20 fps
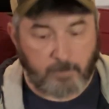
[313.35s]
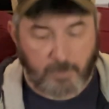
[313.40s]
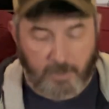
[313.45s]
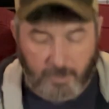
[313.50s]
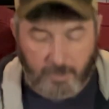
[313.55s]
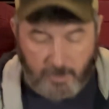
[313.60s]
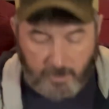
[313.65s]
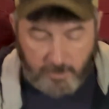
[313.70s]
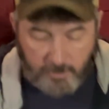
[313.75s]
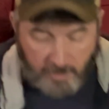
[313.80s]

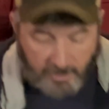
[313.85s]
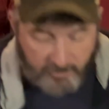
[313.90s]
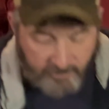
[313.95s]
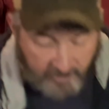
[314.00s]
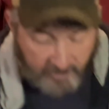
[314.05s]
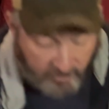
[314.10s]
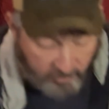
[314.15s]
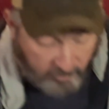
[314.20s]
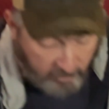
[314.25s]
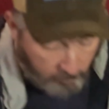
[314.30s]
and I
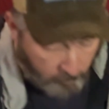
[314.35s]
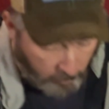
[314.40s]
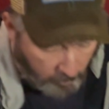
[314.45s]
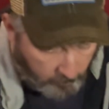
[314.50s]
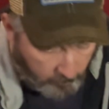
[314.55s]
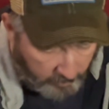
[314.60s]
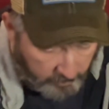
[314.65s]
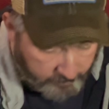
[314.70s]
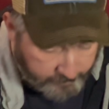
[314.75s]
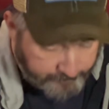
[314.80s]
think it's going to work
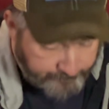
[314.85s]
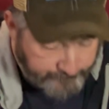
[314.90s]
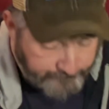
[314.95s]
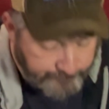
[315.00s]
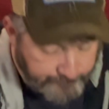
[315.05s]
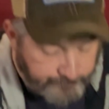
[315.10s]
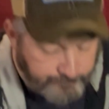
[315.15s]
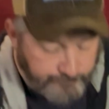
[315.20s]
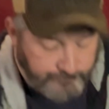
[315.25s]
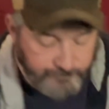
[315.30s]
well.
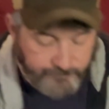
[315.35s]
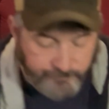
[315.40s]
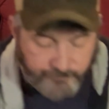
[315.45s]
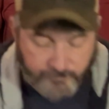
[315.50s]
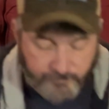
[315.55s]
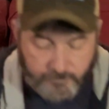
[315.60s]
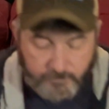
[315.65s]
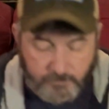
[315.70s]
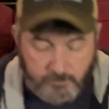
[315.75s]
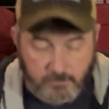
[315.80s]

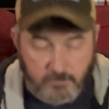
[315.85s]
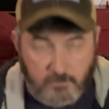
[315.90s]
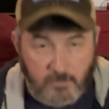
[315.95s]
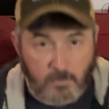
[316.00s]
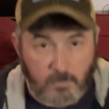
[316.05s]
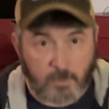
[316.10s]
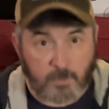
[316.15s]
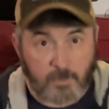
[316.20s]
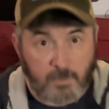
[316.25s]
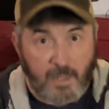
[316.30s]

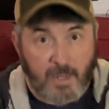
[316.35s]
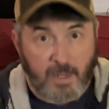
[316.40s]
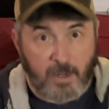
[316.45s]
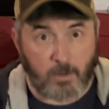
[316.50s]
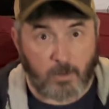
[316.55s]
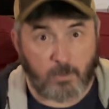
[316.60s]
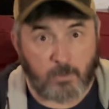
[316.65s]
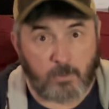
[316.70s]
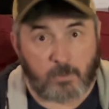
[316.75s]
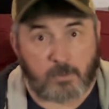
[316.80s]
Now,